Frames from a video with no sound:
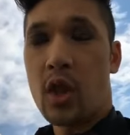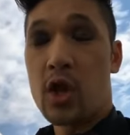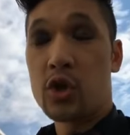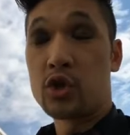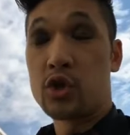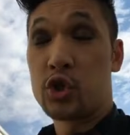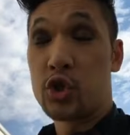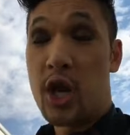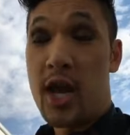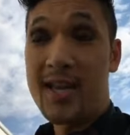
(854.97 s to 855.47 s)

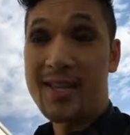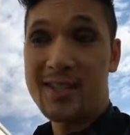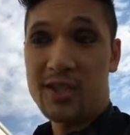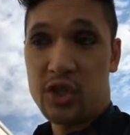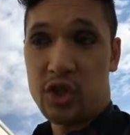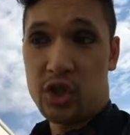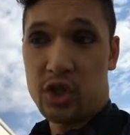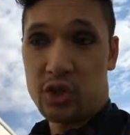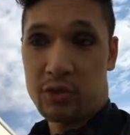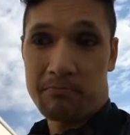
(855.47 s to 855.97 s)

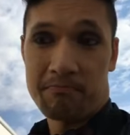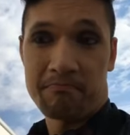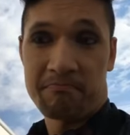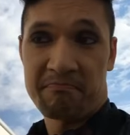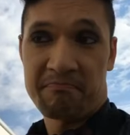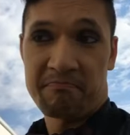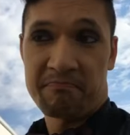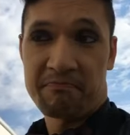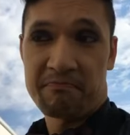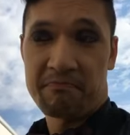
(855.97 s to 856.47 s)
Jace
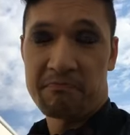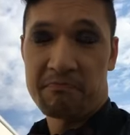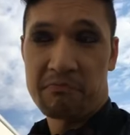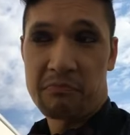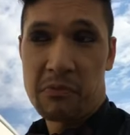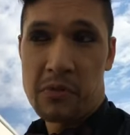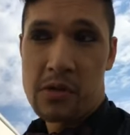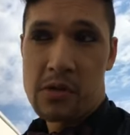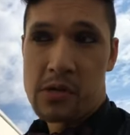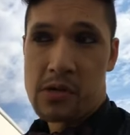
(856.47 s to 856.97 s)

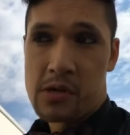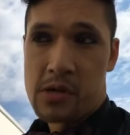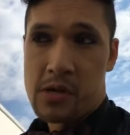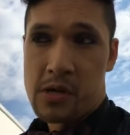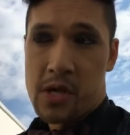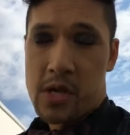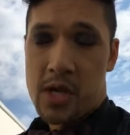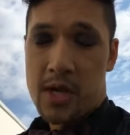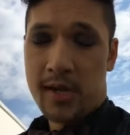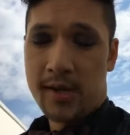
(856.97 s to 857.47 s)

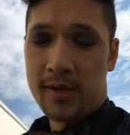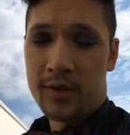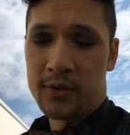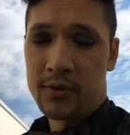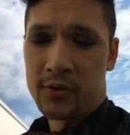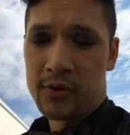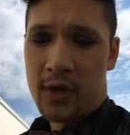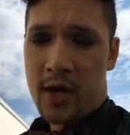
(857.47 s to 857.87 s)
is